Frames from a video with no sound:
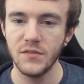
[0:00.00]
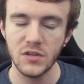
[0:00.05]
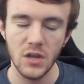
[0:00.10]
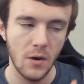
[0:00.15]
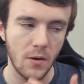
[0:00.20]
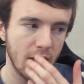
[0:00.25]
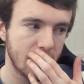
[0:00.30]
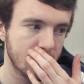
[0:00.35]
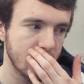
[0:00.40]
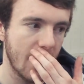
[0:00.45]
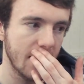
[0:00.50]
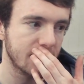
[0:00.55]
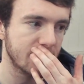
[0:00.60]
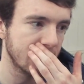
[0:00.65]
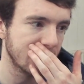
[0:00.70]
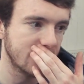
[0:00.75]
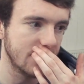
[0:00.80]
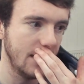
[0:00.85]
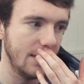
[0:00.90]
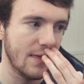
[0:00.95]
So it's nice
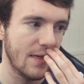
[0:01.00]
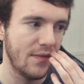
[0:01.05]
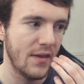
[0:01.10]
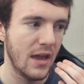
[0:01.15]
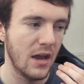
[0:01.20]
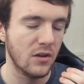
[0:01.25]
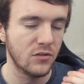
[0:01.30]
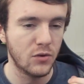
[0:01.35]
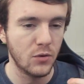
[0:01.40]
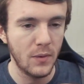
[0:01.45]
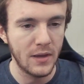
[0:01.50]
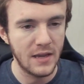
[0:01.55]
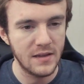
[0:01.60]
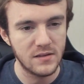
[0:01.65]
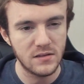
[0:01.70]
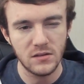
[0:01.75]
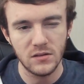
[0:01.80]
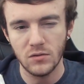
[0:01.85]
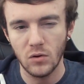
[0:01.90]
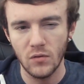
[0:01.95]
to see that they are doing a
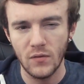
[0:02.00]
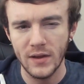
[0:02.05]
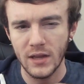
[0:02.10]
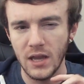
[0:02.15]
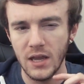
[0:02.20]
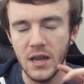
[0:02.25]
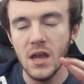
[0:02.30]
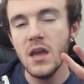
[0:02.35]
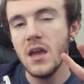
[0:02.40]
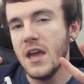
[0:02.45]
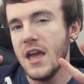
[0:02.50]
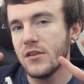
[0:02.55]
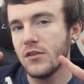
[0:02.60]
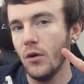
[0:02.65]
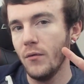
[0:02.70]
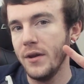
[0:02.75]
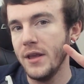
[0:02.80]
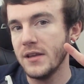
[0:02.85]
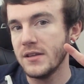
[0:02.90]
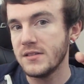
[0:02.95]
sort of like it's
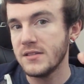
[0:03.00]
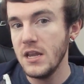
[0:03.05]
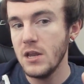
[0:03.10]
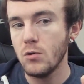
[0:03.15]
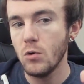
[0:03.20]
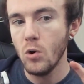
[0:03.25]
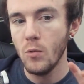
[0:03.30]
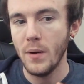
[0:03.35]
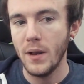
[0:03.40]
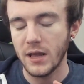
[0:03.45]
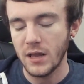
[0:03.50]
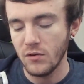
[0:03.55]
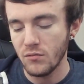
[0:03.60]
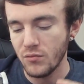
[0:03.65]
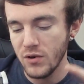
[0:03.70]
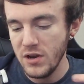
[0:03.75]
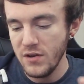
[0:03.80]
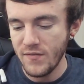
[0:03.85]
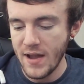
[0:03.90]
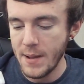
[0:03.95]
not really a sequel, but like a
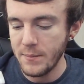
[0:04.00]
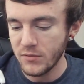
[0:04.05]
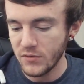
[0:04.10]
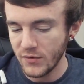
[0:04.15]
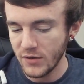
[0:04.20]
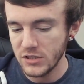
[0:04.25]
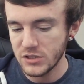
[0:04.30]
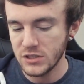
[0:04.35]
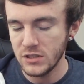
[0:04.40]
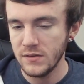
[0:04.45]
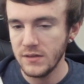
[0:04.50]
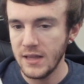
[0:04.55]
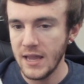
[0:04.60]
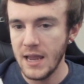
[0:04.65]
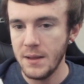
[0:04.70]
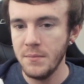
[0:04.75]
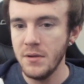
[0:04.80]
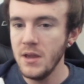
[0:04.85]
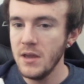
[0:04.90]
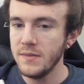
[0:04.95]
revamped version of the
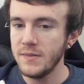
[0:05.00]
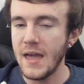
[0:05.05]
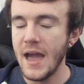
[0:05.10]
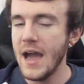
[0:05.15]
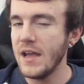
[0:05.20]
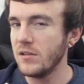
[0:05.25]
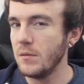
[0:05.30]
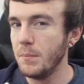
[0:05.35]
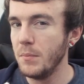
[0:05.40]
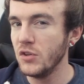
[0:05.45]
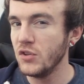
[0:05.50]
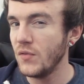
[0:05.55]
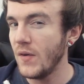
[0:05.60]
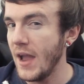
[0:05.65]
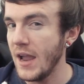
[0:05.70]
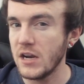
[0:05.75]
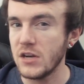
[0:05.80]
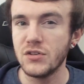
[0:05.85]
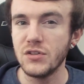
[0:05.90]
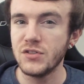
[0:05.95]
game that has a bunch of
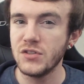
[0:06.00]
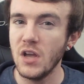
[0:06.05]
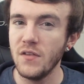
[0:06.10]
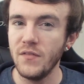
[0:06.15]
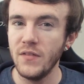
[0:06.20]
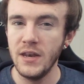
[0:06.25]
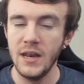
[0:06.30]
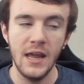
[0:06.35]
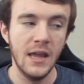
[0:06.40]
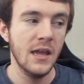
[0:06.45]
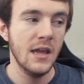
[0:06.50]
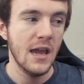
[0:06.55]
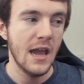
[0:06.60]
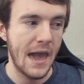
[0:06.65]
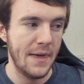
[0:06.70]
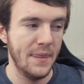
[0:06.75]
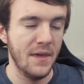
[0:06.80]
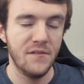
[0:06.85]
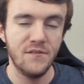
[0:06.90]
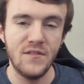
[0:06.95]
extra stuff in it,
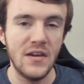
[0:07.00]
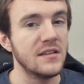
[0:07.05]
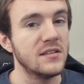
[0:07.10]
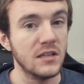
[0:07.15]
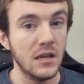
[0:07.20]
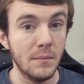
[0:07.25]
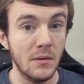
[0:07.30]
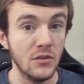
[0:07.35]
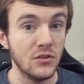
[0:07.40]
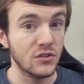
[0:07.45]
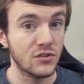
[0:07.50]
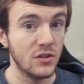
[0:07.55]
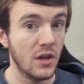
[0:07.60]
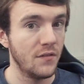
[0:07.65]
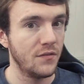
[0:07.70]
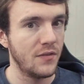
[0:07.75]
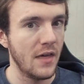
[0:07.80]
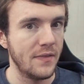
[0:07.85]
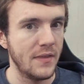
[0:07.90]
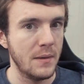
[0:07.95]
and they're fixing a bunch of
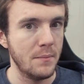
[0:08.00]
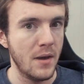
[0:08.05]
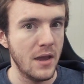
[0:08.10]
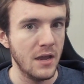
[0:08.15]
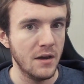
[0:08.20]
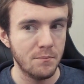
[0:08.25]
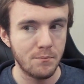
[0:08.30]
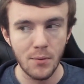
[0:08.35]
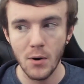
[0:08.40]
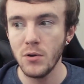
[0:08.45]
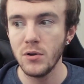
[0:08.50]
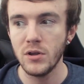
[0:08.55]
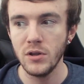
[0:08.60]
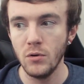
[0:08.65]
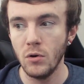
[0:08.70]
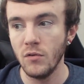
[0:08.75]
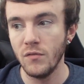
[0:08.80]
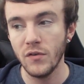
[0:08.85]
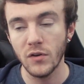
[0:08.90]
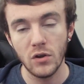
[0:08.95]
stuff that they may have broken
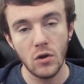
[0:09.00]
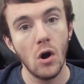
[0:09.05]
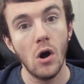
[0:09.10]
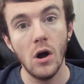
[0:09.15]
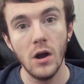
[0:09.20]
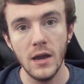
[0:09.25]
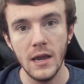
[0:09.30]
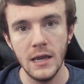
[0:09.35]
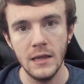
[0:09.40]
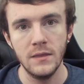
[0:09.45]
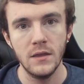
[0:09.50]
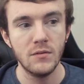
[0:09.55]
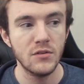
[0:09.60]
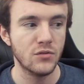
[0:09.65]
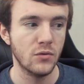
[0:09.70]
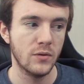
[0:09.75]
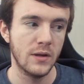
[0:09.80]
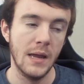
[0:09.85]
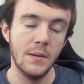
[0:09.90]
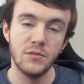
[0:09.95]
or forgot in the
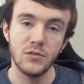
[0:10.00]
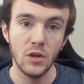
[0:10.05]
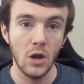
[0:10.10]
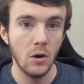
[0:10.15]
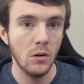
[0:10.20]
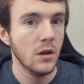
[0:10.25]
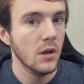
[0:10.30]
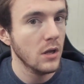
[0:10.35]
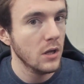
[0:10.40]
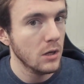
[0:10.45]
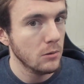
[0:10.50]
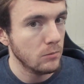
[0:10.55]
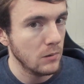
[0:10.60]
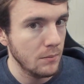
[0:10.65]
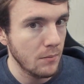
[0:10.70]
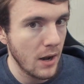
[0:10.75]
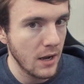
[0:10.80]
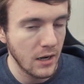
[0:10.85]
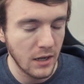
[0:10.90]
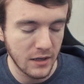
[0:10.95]
original game. So we
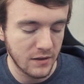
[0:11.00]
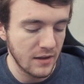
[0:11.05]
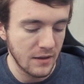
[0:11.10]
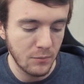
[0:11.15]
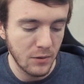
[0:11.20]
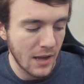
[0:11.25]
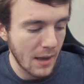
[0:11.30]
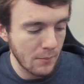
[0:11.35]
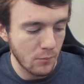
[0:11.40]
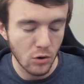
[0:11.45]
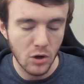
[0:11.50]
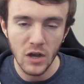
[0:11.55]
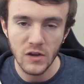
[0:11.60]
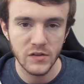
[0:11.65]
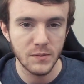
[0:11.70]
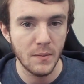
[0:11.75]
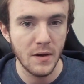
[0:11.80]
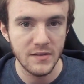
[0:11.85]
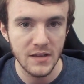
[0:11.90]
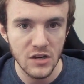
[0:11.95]
might, like I say, we get more
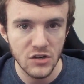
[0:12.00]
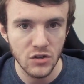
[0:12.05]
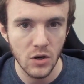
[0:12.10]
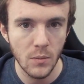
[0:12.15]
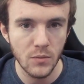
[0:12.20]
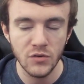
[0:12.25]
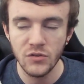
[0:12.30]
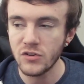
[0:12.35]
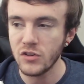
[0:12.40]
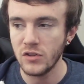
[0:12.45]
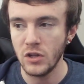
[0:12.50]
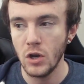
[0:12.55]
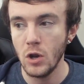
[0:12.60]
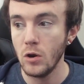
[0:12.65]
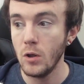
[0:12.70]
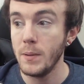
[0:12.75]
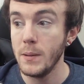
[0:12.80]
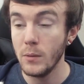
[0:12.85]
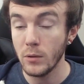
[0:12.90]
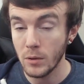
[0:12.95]
customization options, because I know a
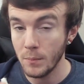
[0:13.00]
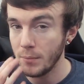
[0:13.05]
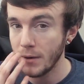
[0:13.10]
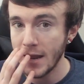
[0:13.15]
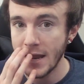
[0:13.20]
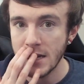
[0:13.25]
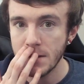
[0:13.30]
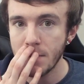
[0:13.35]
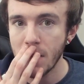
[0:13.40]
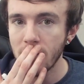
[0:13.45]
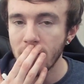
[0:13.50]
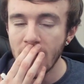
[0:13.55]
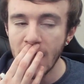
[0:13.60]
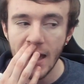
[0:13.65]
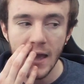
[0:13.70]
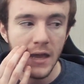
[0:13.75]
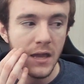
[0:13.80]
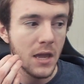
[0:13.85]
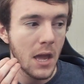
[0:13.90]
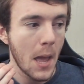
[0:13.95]
lot of people complain about
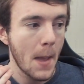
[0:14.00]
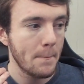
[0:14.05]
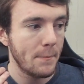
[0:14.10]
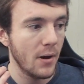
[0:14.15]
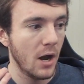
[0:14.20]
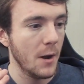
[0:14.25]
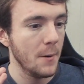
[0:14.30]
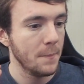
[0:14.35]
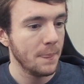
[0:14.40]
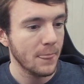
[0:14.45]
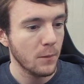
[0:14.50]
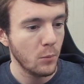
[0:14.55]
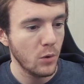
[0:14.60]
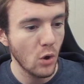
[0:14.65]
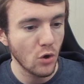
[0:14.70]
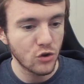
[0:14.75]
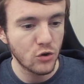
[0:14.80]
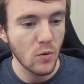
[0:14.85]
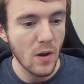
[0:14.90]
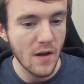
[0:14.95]
that, but we
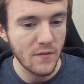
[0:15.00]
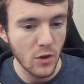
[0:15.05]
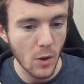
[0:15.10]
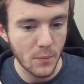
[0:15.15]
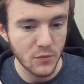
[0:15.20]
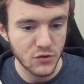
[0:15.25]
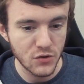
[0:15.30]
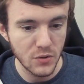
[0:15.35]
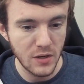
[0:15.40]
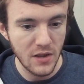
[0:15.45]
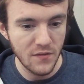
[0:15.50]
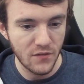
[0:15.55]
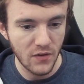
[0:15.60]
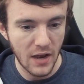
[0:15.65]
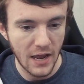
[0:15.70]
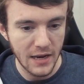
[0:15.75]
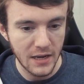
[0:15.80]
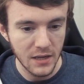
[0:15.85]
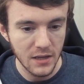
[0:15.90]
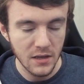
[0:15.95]
also have the opportunity for
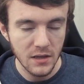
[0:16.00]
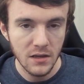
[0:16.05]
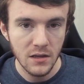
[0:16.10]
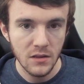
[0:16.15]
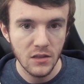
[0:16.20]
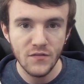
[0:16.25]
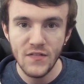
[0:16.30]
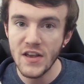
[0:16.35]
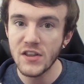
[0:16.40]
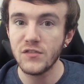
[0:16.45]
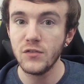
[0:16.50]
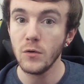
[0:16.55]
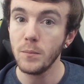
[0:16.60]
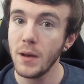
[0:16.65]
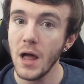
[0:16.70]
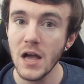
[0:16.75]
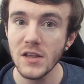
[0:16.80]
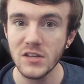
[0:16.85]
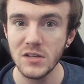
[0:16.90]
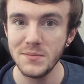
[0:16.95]
like the Festival
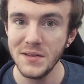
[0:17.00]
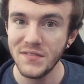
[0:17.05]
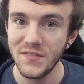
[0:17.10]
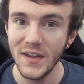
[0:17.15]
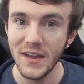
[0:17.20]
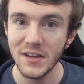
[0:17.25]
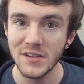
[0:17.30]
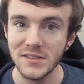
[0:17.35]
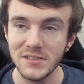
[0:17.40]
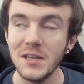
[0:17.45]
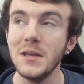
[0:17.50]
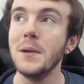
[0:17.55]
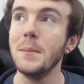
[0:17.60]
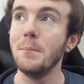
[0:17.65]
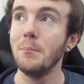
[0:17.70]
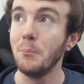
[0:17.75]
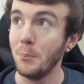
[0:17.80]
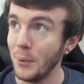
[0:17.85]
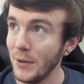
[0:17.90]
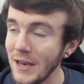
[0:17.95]
Plaza to be fixed.
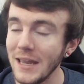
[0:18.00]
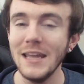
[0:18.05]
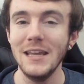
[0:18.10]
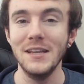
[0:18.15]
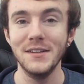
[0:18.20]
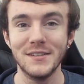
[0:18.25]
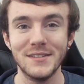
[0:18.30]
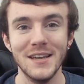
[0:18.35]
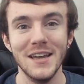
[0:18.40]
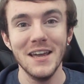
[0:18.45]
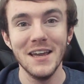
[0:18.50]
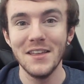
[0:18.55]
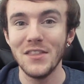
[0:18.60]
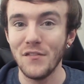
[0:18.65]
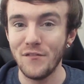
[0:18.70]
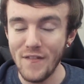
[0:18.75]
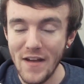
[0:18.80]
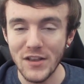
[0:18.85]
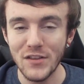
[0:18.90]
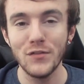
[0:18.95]
Please, the
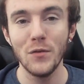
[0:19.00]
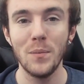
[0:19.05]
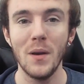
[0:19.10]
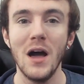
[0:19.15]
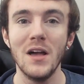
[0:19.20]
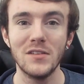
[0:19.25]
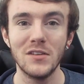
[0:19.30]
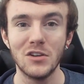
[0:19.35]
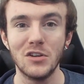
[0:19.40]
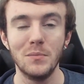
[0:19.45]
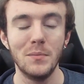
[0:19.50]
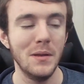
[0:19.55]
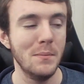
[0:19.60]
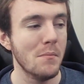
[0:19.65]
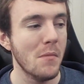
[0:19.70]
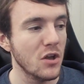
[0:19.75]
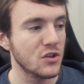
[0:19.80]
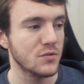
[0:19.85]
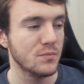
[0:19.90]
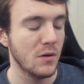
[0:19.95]
Festival Plaza could be
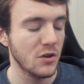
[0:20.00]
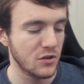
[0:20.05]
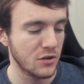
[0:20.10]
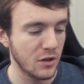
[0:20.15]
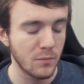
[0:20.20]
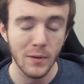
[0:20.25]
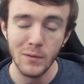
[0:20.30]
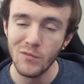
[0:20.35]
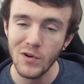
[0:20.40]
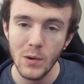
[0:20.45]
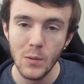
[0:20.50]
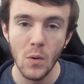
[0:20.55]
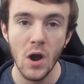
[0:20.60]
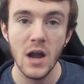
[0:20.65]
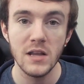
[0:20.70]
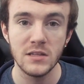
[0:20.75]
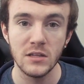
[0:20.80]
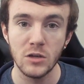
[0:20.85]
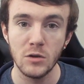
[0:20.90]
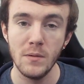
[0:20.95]
much, could be
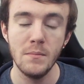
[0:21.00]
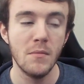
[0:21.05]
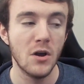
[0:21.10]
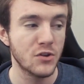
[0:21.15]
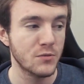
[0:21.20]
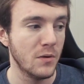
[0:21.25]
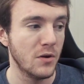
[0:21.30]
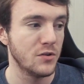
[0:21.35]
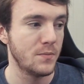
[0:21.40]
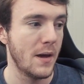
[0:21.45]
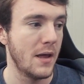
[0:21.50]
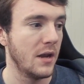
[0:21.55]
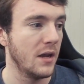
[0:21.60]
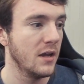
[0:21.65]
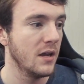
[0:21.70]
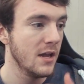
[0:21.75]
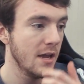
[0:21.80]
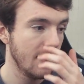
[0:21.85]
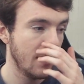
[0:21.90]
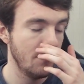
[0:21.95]
reworked and could be much better.
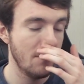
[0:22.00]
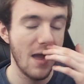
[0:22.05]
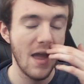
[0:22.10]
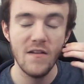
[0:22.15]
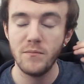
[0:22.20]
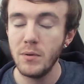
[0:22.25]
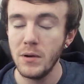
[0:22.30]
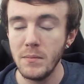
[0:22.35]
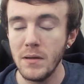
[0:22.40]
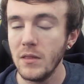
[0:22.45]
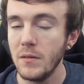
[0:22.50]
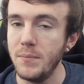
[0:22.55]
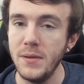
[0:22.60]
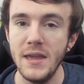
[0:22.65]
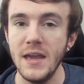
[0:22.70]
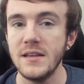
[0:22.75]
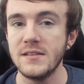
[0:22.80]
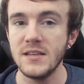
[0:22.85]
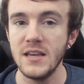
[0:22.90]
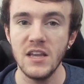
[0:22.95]
It may have bring back the
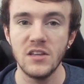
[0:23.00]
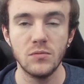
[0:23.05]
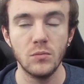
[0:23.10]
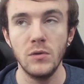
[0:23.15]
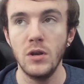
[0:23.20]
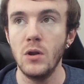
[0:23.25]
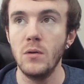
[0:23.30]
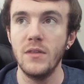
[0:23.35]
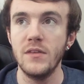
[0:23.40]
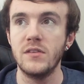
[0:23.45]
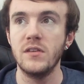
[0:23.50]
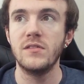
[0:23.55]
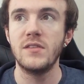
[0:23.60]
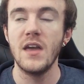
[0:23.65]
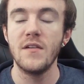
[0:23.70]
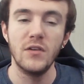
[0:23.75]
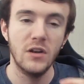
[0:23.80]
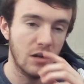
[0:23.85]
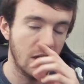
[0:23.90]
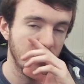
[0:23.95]
PSS. You know, this is
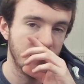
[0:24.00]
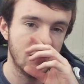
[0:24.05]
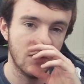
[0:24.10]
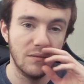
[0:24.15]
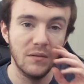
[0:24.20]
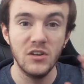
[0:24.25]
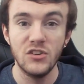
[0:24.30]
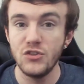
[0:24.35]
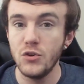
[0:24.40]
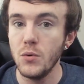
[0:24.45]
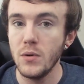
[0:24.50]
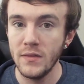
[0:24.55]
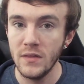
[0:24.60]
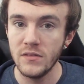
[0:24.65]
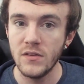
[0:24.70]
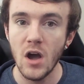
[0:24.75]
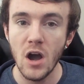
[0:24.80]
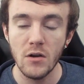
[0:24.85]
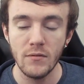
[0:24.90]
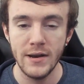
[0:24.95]
definitely like me shooting in the
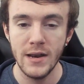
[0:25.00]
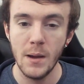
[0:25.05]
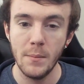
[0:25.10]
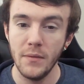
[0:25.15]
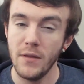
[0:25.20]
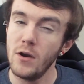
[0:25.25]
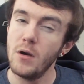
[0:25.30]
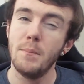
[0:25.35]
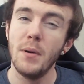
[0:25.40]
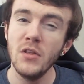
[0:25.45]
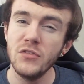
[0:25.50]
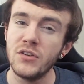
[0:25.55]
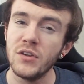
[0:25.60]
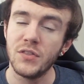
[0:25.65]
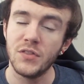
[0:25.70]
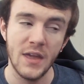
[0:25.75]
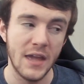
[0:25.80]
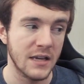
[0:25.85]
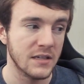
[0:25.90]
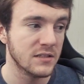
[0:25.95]
dark right now, but there are a bunch of
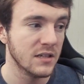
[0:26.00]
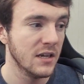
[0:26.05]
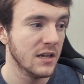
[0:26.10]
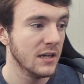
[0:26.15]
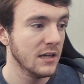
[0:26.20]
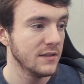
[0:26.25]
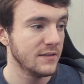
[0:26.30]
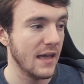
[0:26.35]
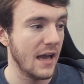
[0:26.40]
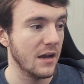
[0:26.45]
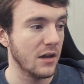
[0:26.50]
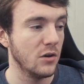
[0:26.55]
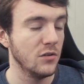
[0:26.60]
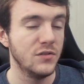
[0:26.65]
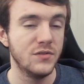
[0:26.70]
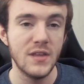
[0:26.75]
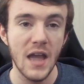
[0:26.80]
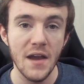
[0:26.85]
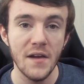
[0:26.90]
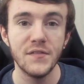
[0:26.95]
things that
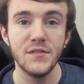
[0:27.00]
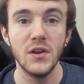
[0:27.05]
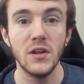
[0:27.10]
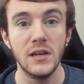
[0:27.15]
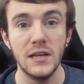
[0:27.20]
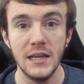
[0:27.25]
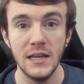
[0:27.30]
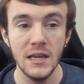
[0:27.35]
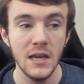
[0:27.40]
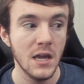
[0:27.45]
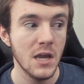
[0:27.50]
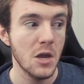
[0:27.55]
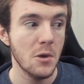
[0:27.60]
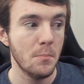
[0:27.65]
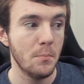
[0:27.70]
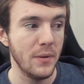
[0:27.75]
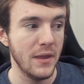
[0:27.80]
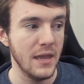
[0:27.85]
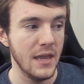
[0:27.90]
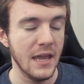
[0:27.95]
could definitely
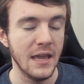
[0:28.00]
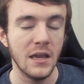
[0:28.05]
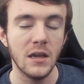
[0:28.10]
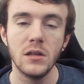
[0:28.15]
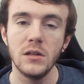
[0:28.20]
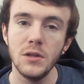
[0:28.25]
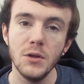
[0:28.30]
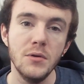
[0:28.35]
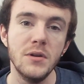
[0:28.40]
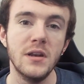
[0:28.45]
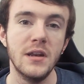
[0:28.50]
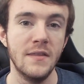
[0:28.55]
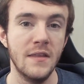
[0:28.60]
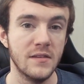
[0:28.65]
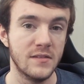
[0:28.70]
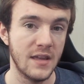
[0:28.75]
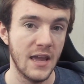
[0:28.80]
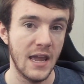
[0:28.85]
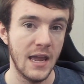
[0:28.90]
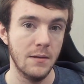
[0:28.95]
be included in
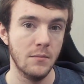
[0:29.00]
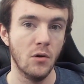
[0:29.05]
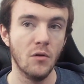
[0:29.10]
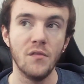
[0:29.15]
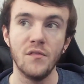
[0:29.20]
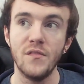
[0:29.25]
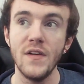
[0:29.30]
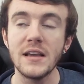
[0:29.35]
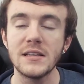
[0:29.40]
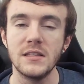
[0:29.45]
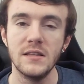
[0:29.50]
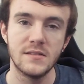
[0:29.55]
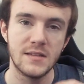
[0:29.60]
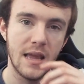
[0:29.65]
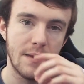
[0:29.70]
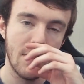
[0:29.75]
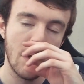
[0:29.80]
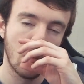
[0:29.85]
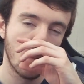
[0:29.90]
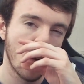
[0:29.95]
this game or fixed in this
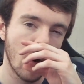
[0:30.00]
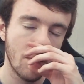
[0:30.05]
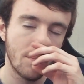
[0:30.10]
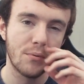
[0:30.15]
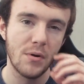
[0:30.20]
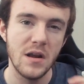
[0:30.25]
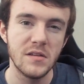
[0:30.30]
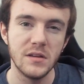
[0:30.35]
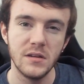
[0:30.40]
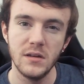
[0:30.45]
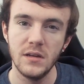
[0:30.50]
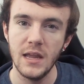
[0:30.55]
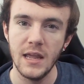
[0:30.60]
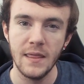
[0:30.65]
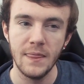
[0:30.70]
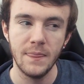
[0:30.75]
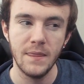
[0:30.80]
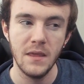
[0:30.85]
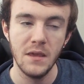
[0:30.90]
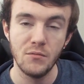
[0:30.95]
game that weren't present
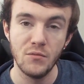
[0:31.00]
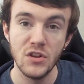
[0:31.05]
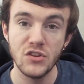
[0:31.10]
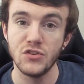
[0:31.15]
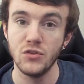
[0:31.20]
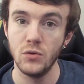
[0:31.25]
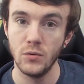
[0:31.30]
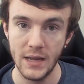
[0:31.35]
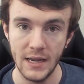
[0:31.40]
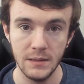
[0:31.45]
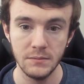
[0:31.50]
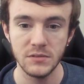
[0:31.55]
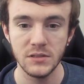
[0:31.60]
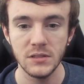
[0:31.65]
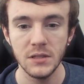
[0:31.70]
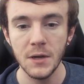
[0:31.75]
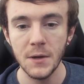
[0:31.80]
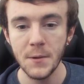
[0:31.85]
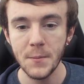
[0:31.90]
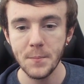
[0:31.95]
in the original games.